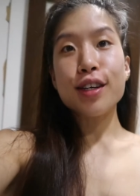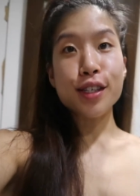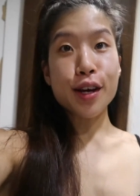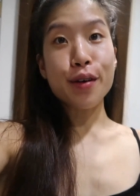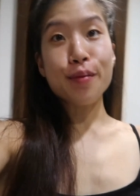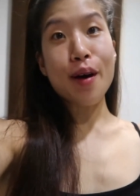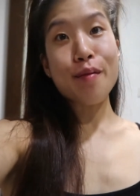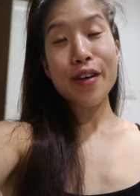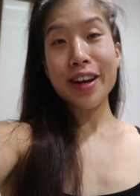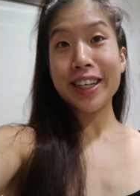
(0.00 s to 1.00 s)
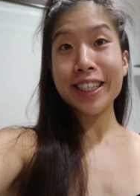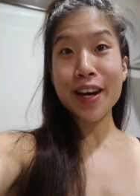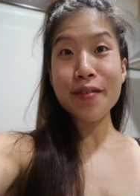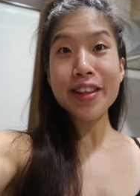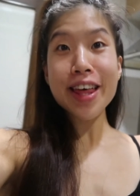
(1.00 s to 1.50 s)
So I'm finally
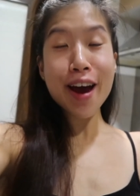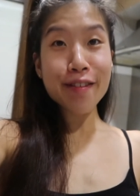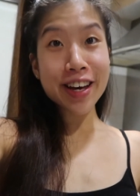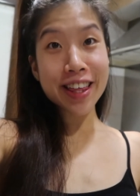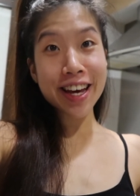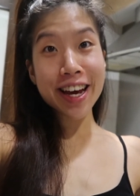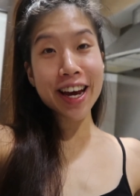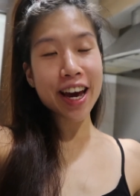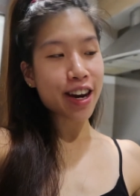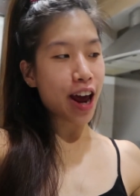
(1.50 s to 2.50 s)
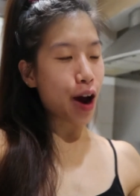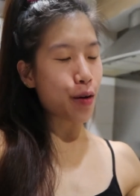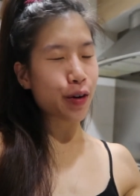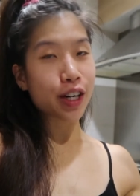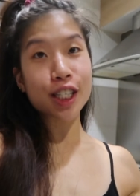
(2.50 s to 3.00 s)
done with everything and
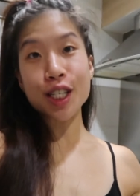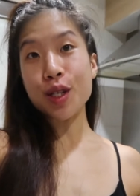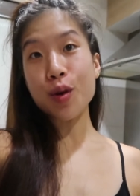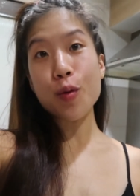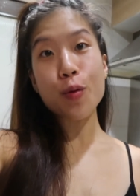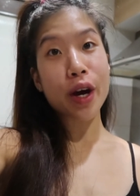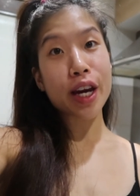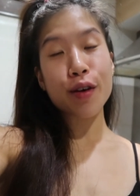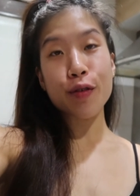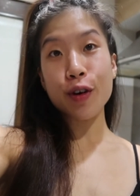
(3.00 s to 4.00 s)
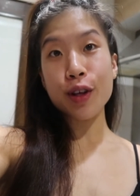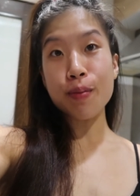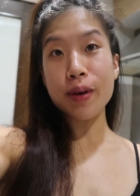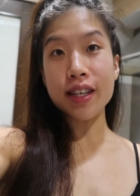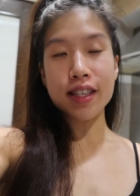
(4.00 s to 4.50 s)
now we're just waiting for
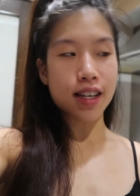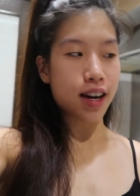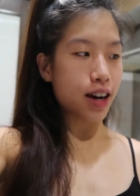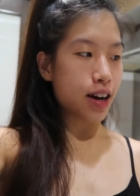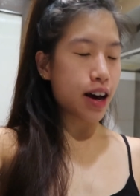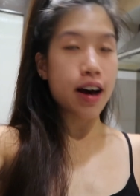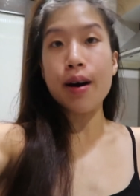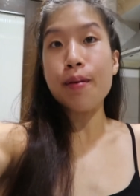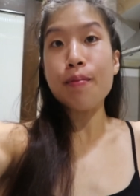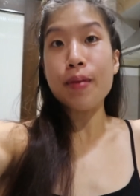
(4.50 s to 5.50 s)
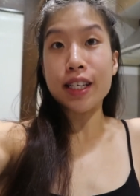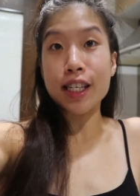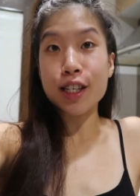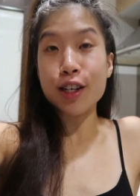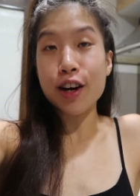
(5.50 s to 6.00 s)
the pizza. Um, my
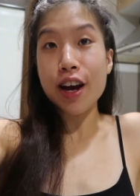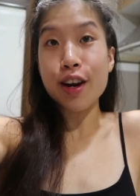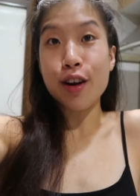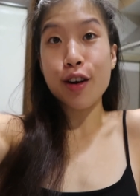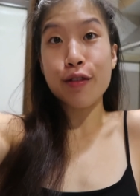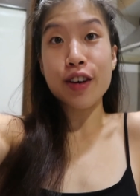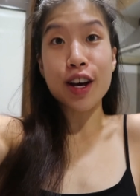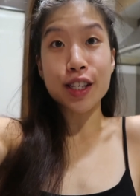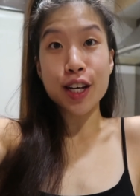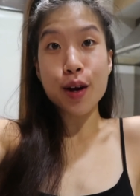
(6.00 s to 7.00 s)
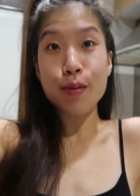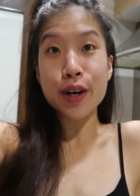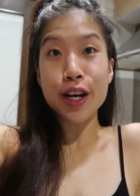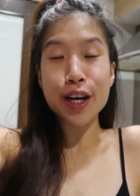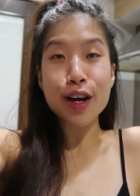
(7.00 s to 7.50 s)
sister and her fiance are
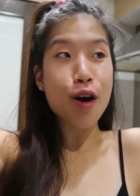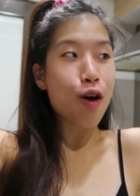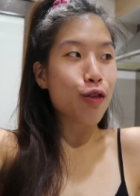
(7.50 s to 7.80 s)
bringing it